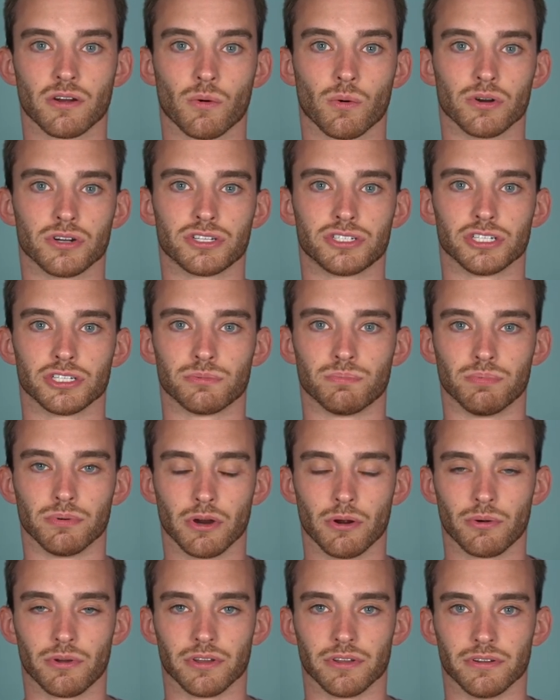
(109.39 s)
or it's just
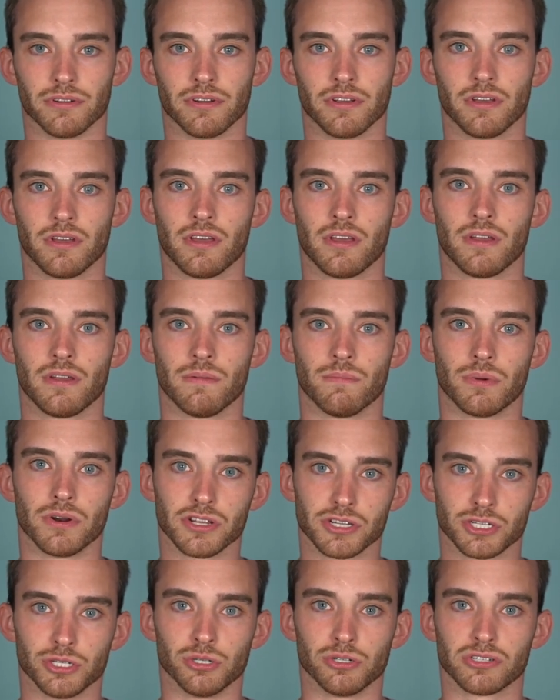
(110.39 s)
broken, but
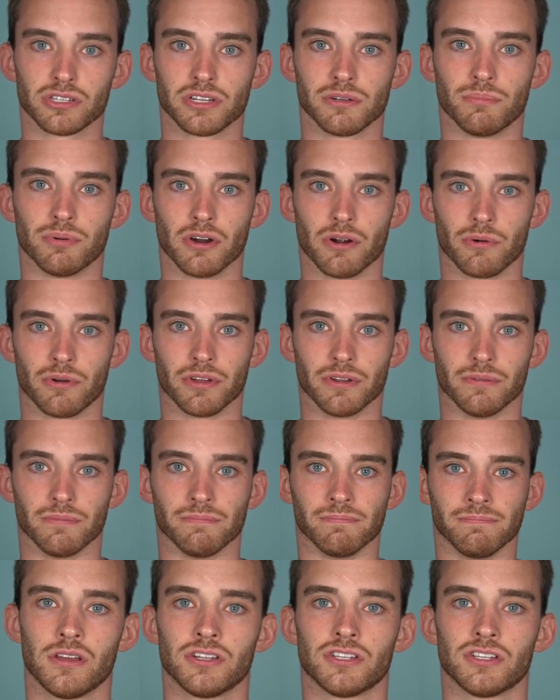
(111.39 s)
it's usually broken.